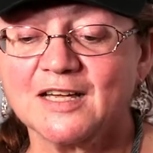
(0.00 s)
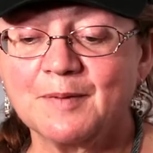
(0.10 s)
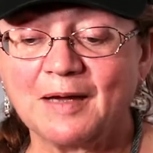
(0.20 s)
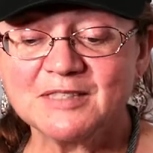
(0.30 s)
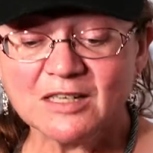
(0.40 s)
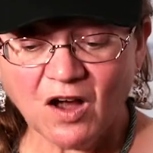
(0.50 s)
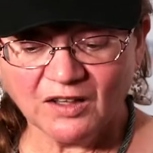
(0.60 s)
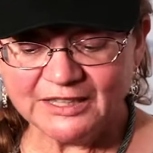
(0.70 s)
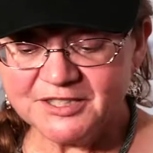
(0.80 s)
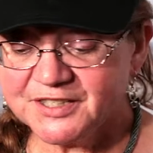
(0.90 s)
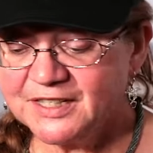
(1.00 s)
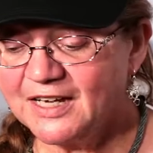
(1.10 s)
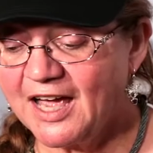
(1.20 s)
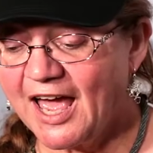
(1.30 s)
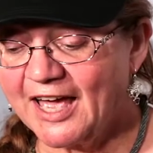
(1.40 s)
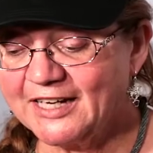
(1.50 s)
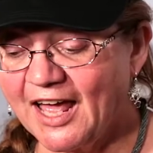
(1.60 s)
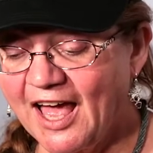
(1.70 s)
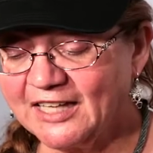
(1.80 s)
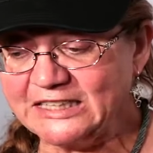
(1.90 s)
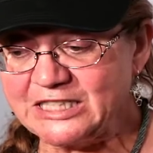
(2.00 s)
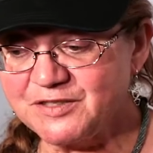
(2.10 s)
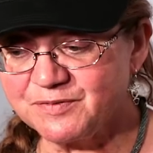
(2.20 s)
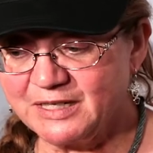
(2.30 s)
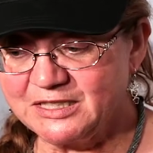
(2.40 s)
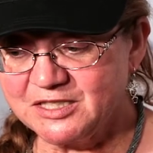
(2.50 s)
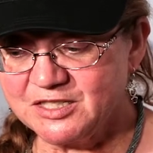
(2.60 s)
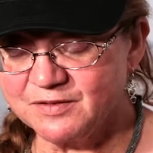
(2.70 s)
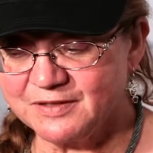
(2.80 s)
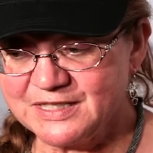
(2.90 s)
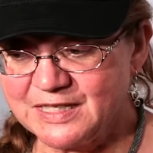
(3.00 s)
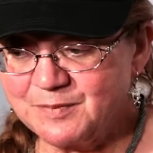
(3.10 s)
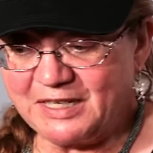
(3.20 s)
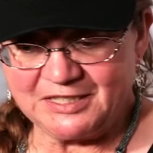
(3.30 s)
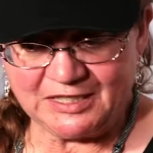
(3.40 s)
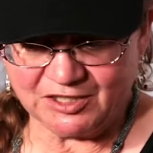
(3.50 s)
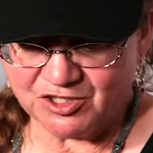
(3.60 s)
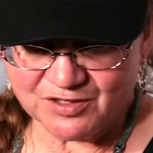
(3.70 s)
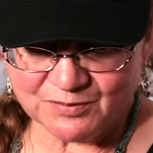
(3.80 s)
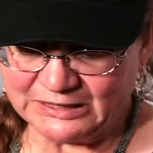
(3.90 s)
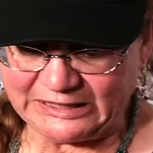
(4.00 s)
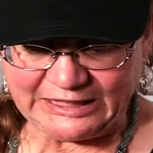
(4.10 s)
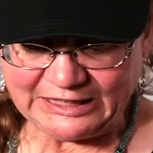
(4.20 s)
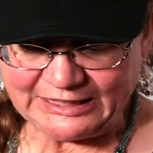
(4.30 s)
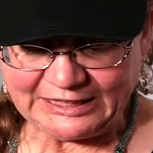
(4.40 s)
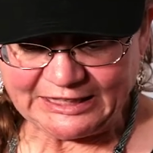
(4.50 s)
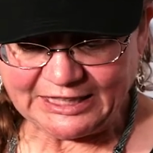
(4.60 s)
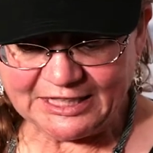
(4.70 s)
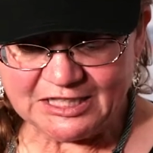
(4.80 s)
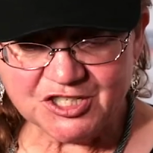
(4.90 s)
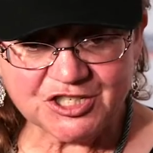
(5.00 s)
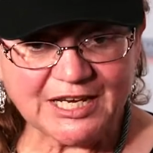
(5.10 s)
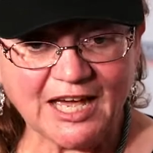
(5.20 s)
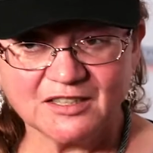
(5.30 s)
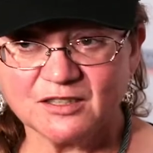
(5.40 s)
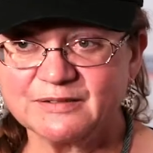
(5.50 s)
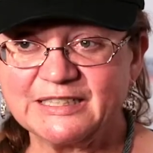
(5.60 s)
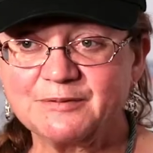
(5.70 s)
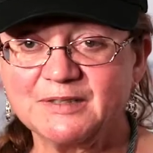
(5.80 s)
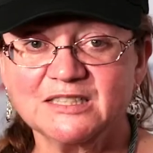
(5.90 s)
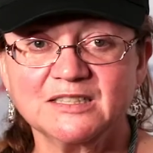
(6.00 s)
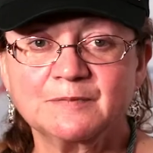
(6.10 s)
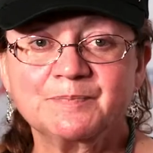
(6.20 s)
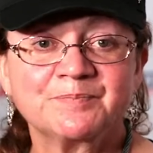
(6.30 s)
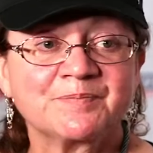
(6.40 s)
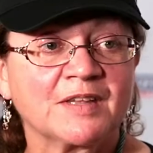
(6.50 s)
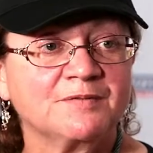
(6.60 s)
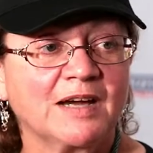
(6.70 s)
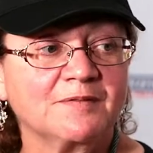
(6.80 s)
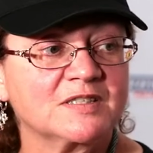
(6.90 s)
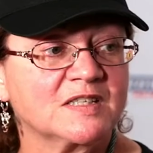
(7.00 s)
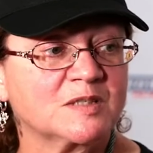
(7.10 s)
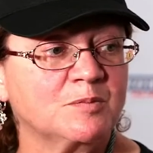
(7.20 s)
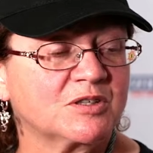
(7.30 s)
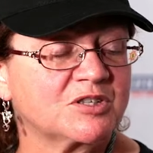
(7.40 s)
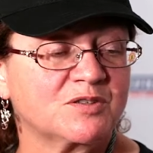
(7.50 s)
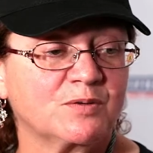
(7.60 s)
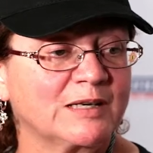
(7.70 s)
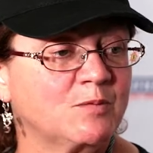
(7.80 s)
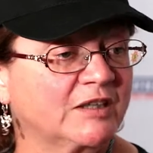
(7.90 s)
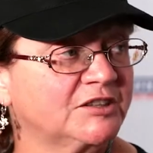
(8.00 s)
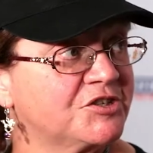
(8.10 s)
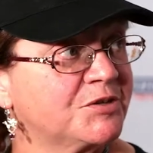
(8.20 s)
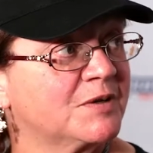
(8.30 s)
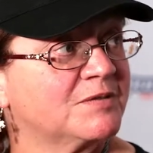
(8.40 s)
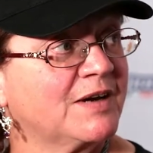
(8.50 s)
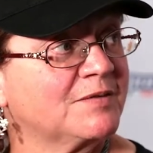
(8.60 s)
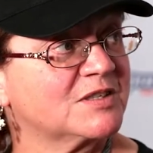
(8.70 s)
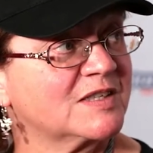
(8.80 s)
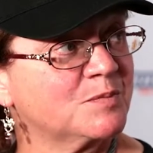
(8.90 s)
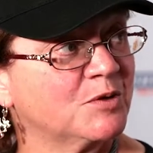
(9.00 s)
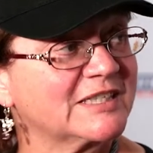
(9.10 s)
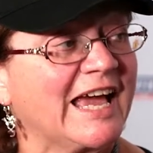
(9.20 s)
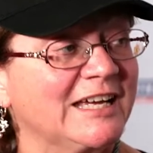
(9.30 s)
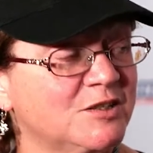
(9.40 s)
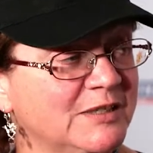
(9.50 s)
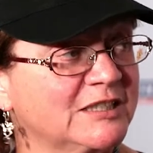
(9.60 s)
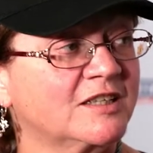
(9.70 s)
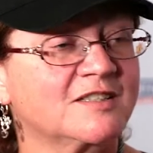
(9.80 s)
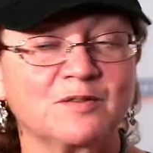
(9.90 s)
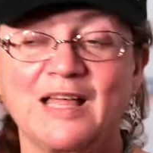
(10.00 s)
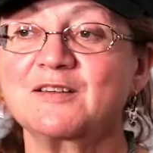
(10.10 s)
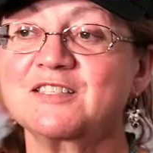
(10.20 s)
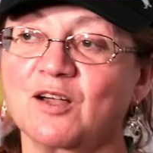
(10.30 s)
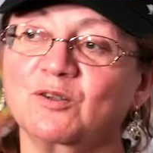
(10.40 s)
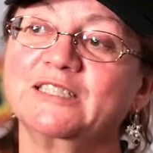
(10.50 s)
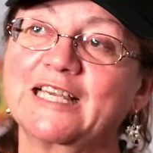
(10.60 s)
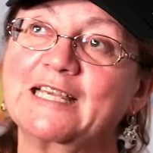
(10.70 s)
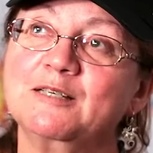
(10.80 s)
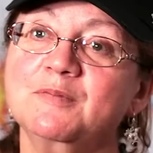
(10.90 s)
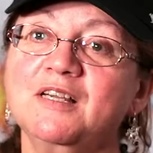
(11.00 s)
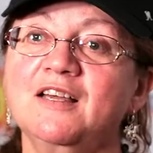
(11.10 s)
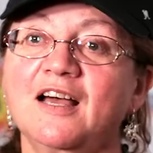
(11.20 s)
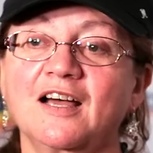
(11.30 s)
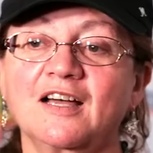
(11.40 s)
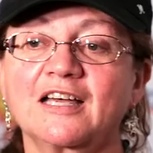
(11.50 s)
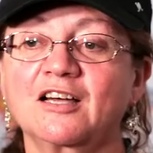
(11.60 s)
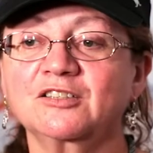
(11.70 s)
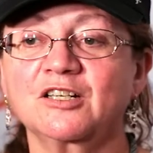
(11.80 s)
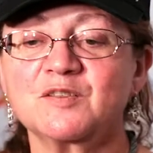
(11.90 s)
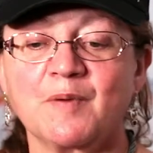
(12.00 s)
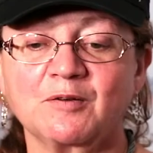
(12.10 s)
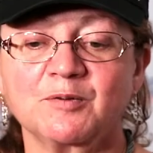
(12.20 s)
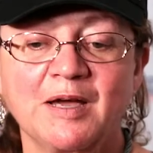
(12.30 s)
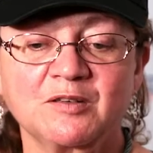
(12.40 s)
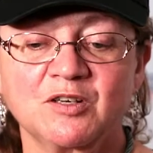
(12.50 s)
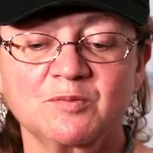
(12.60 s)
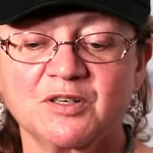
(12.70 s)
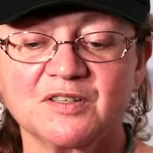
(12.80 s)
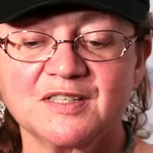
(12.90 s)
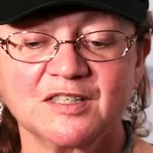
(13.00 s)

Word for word: Um, I was in college. And I had this friend who was amazing, just a really neat lady, and she had already written five or six books. She was twenty-one. She'd written five or six books, handwritten, because that's how old I am, uh, on spiral-bound notebooks.